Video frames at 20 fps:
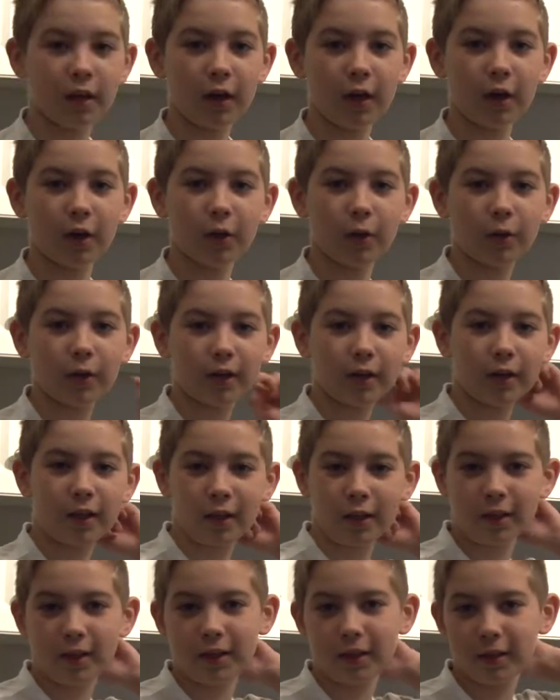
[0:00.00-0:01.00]
Oh,
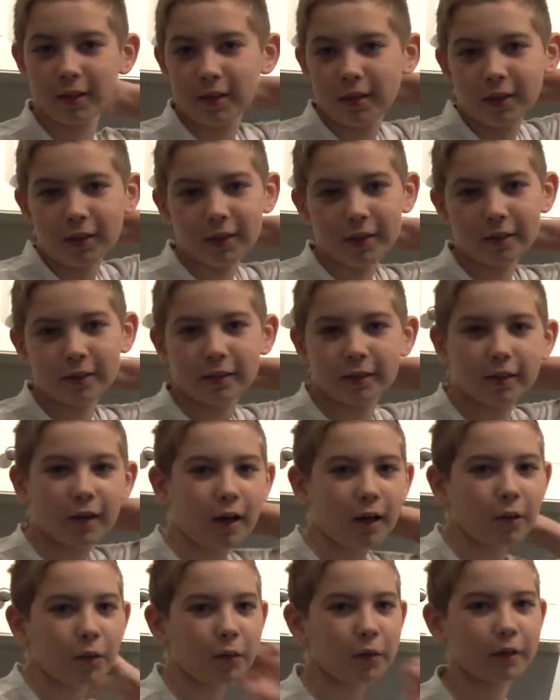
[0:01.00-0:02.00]
uh, this is
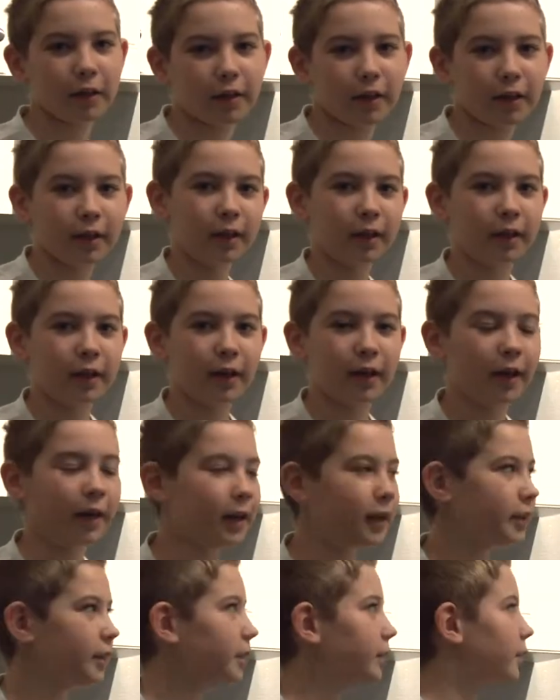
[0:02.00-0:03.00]
awkward.
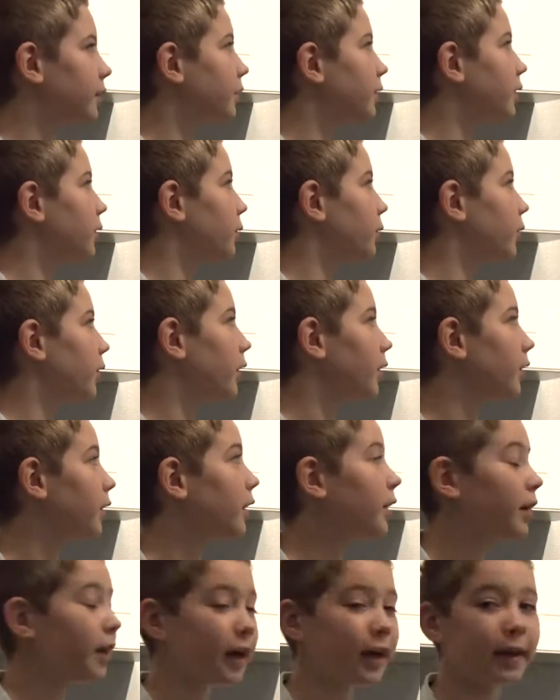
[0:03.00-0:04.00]
I didn't see you there.
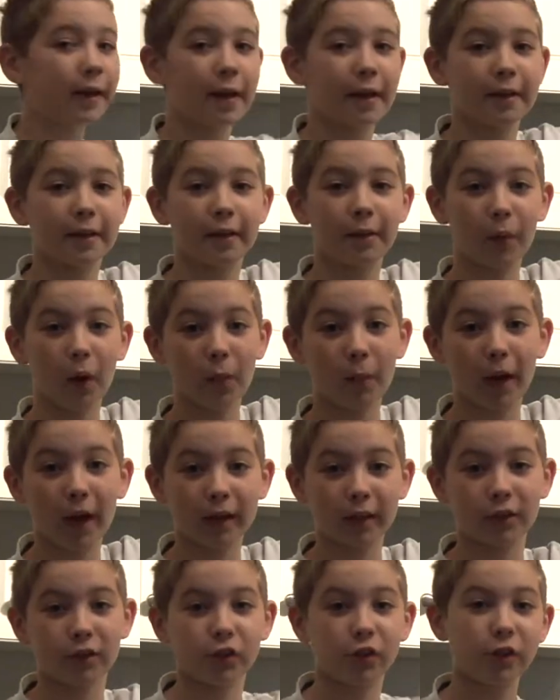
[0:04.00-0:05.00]
I gotta get my
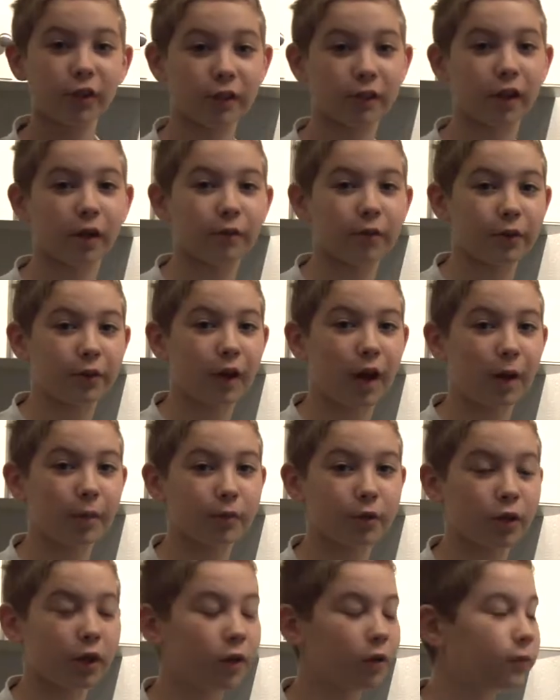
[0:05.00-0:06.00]
mac and cheese off the top
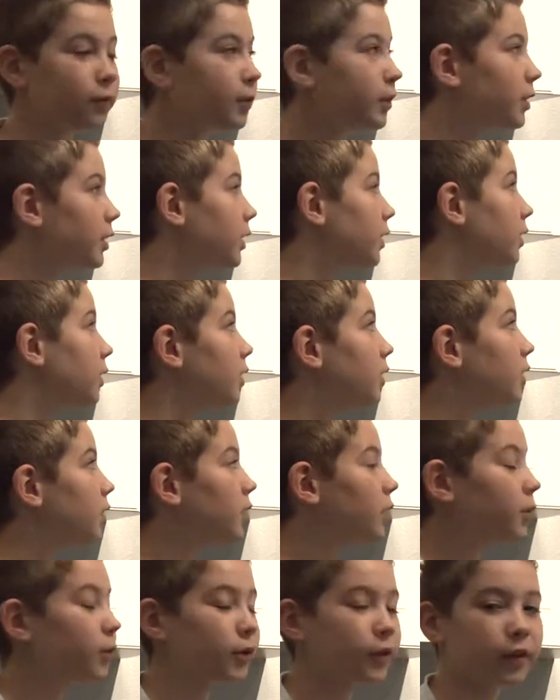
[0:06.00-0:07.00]
shelf.
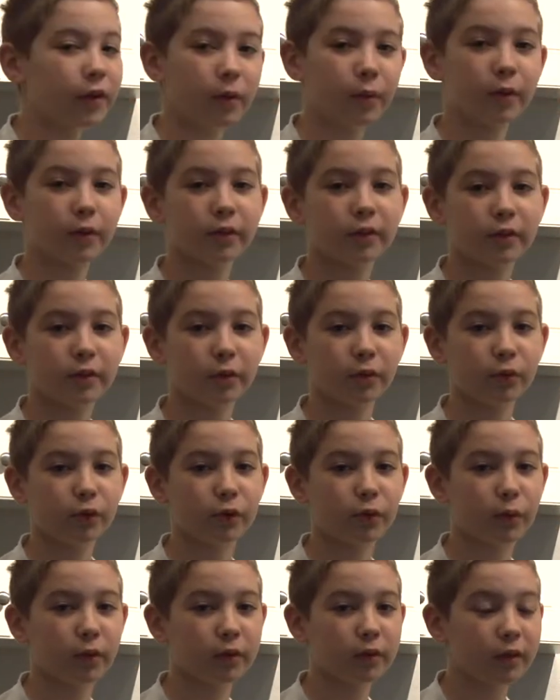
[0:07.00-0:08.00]
I wish I wasn't so
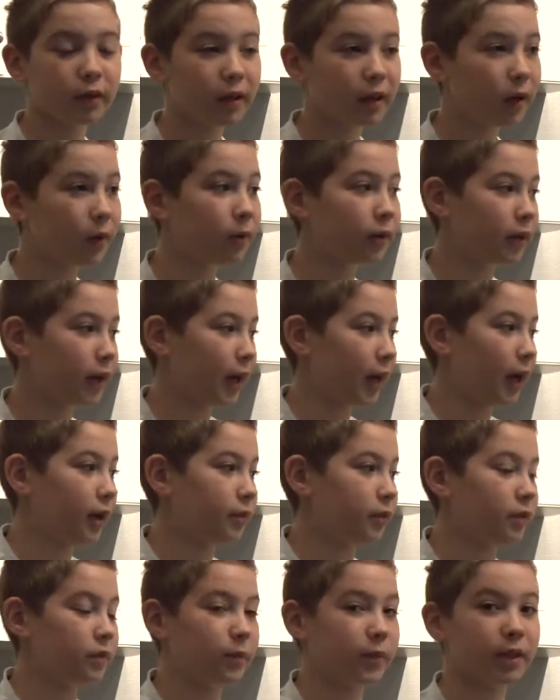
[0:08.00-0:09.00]
short. I wouldn't
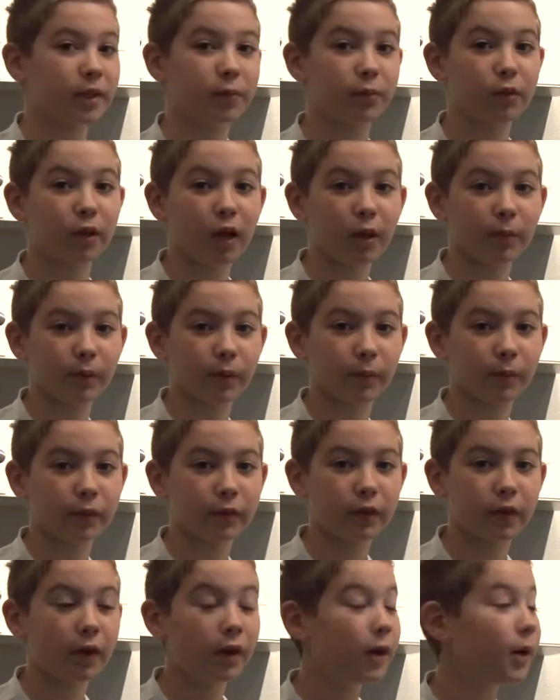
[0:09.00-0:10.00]
have this many problems.
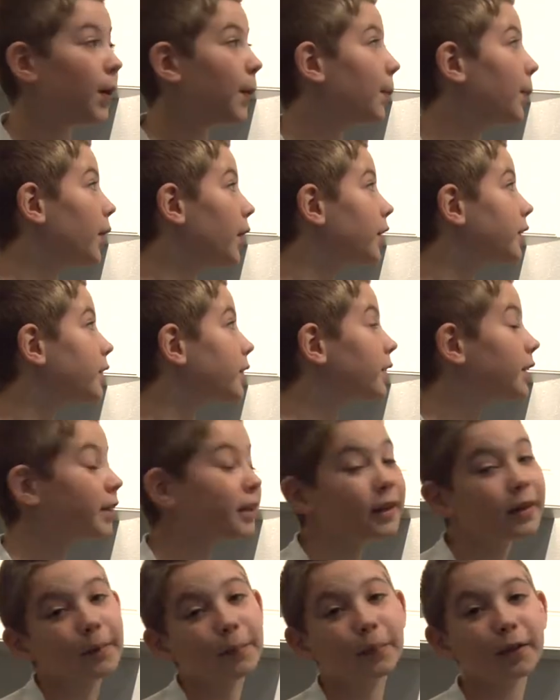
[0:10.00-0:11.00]
But
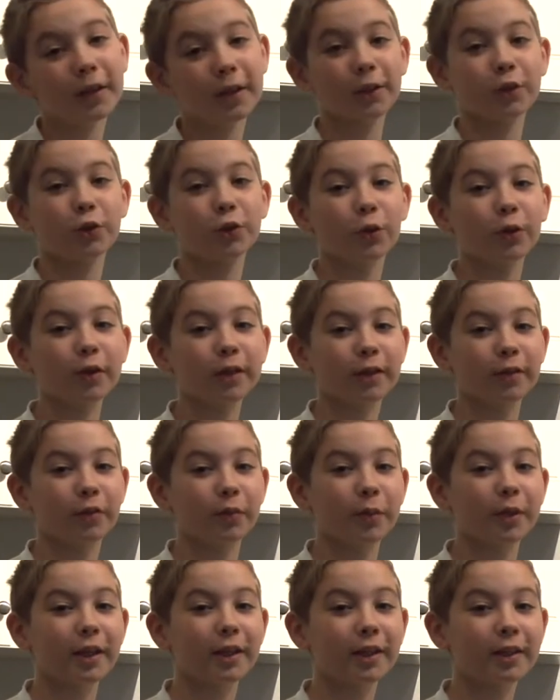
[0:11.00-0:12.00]
being short gives
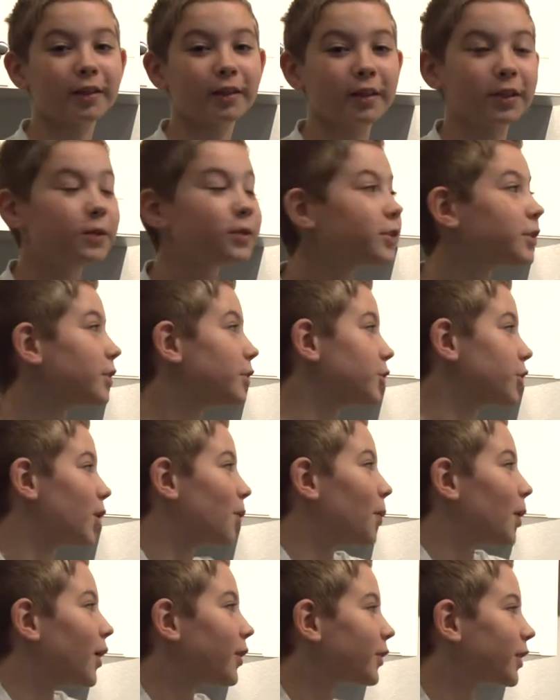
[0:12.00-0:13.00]
me an excuse to
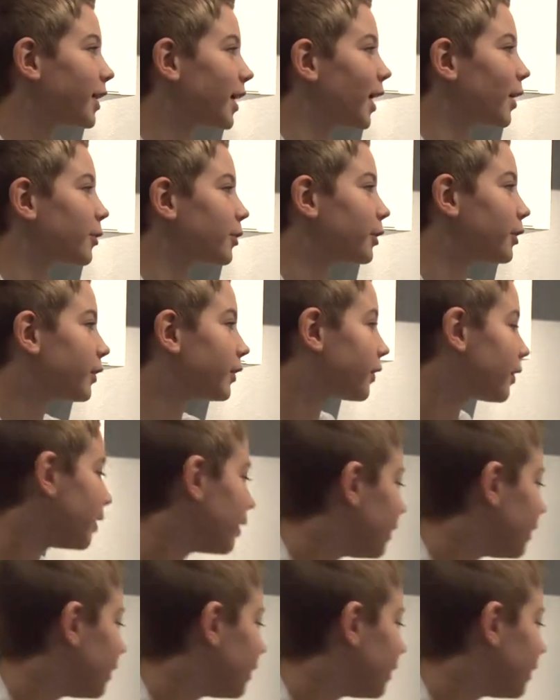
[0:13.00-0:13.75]
jump on the counters.